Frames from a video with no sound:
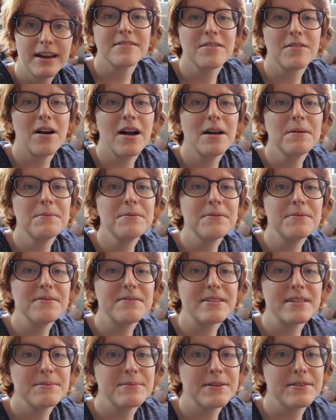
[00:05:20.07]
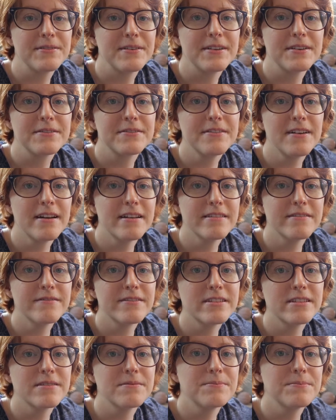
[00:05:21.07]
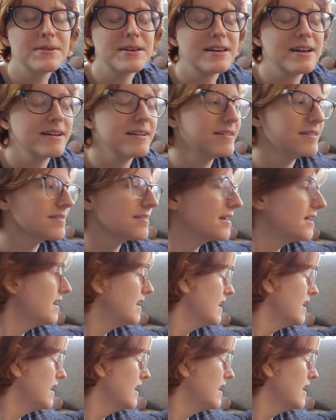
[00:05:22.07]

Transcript: So I'm a really big fan of craftivism because